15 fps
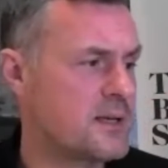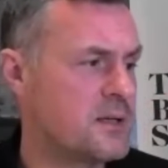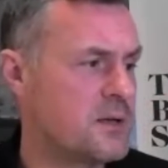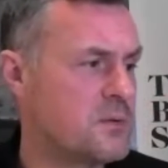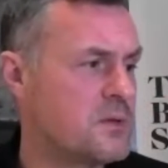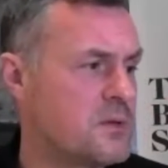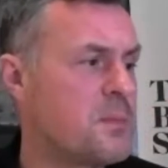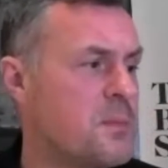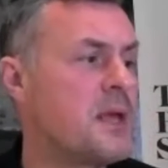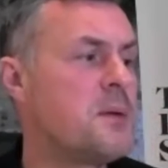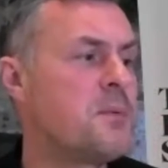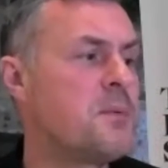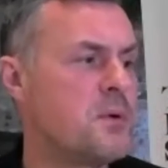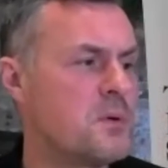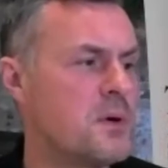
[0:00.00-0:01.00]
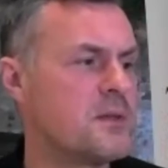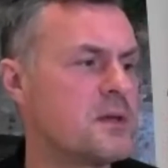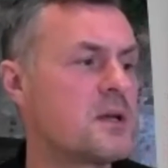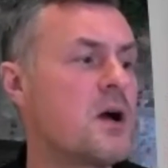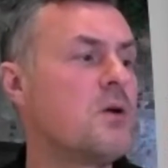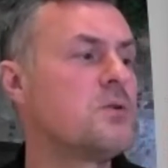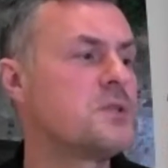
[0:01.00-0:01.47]
the people and
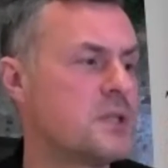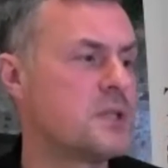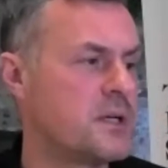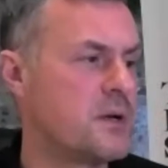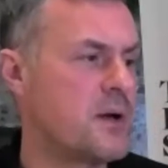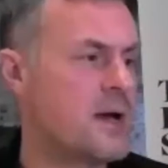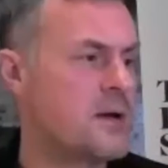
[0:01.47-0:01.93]
the culture.